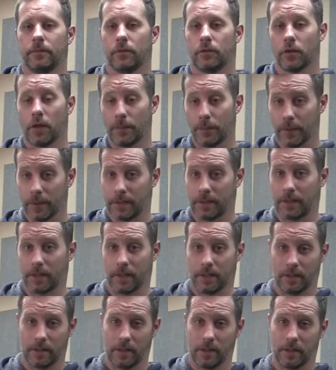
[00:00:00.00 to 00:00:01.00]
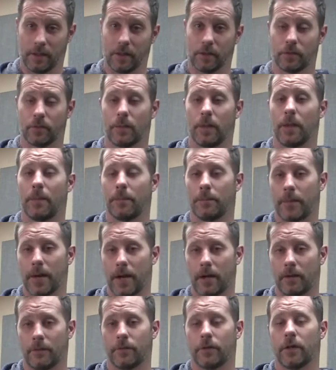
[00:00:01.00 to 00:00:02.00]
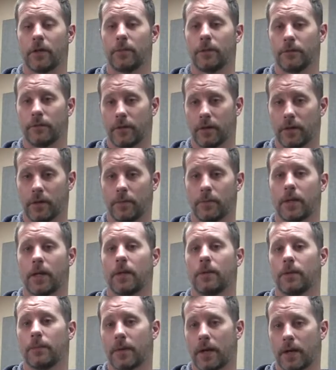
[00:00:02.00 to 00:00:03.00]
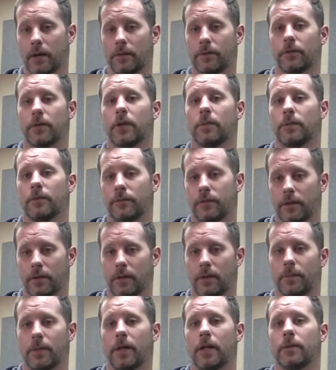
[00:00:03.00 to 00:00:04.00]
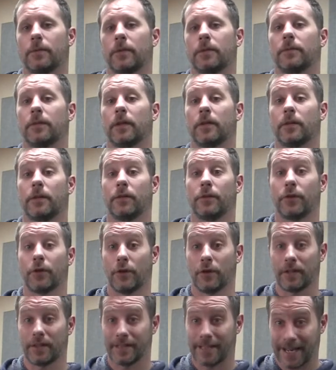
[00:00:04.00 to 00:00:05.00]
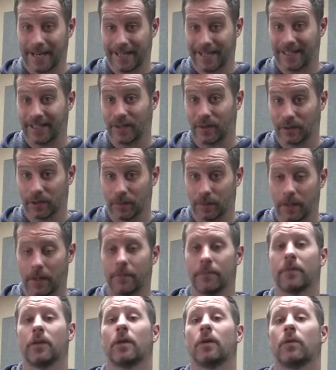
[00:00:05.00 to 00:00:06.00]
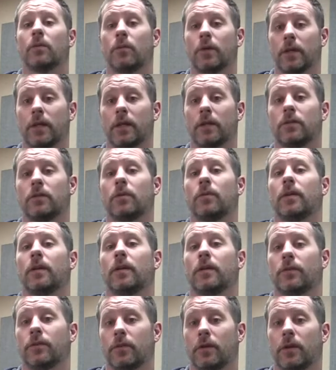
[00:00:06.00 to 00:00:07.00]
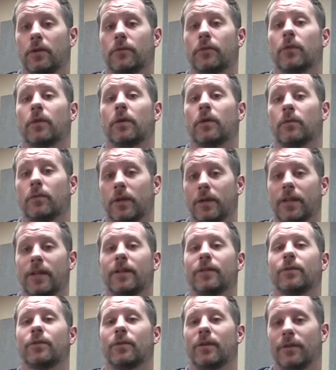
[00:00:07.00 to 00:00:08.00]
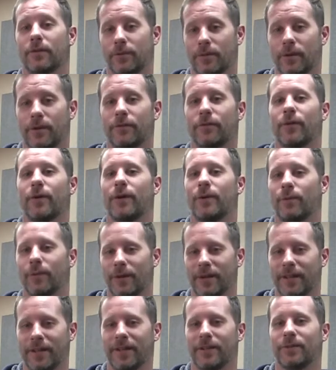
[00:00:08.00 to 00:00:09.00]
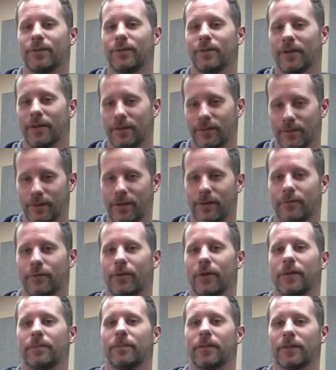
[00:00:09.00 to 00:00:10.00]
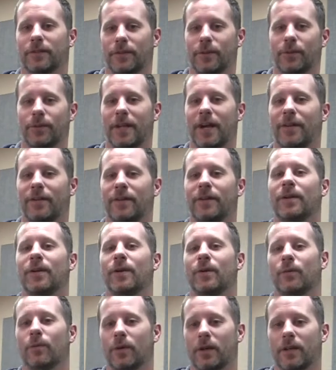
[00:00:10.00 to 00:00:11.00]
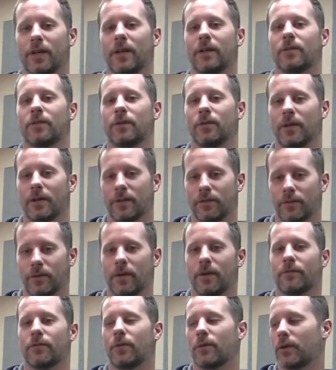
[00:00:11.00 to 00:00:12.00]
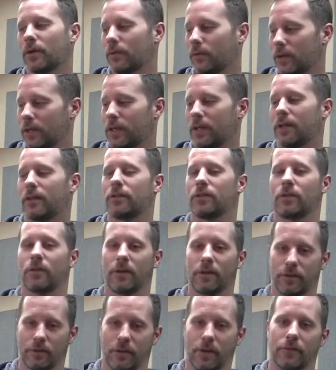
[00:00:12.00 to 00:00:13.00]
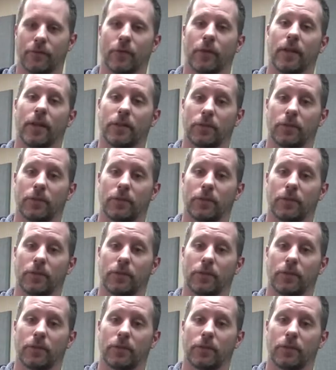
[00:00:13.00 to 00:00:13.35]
Triplets 16th notes would be bottle in front of me, front on the bottom of me, bottle in front of me, front on the bottom of me. And then 32nd notes would be 1E and a 2E and a 3 and a 4E, 1E and a 2E and a 3 and a 4, 1E and a 2E and a 3 and a 4. Slow down. 1E and a 2E and a 3 and a 4, 1E and a 2 and a 3 and a 4.